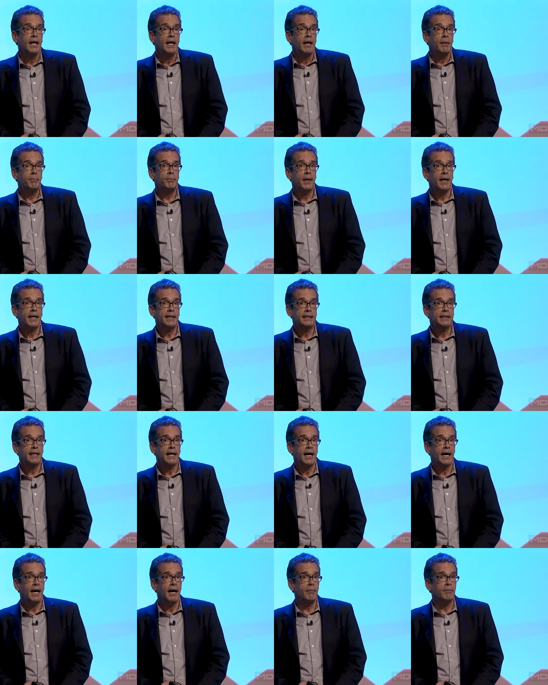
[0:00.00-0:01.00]
but
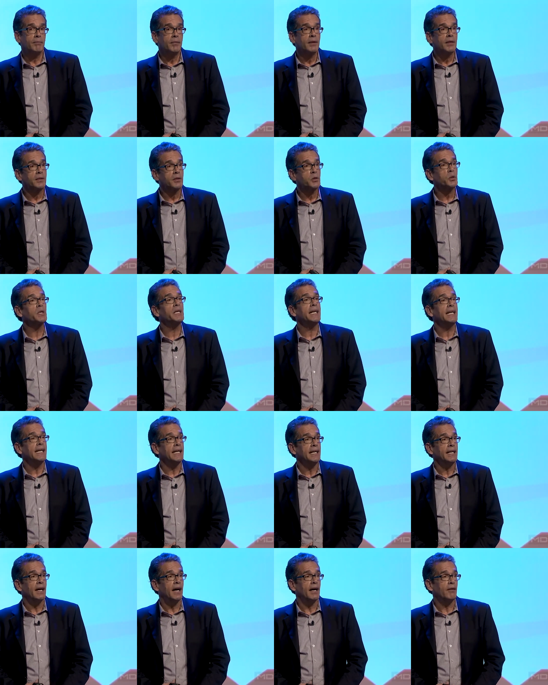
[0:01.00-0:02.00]

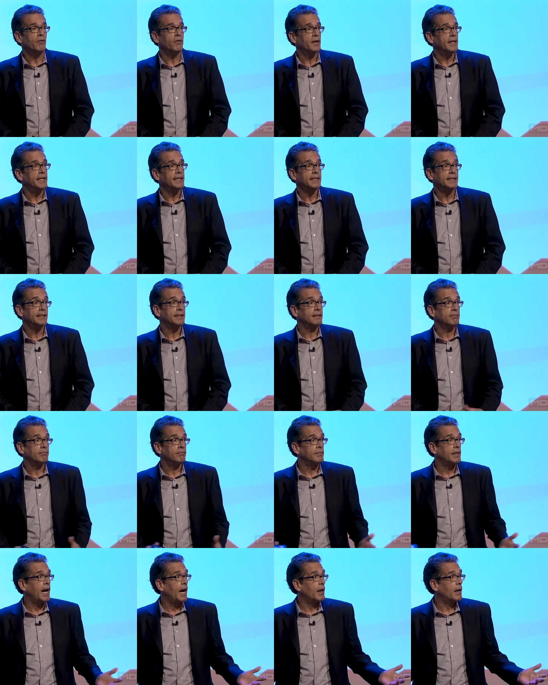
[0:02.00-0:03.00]
3 of which
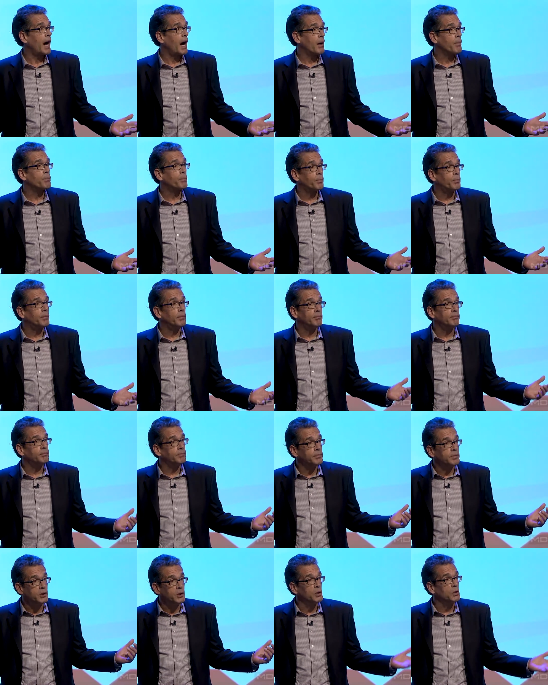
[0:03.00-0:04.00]
are
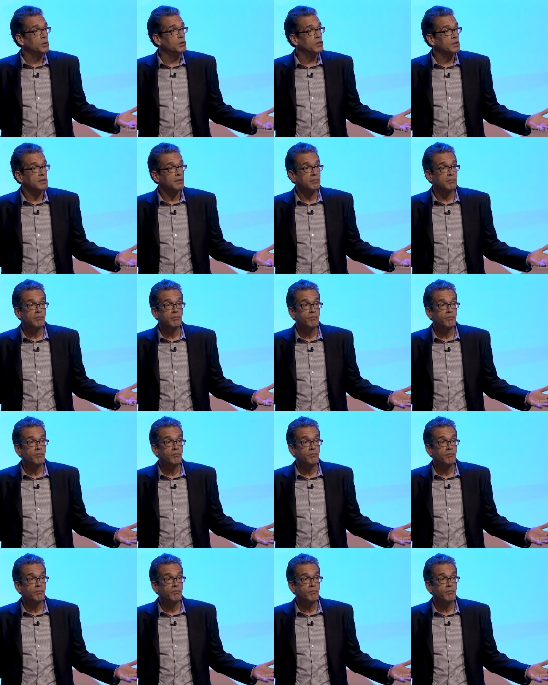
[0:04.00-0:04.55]
used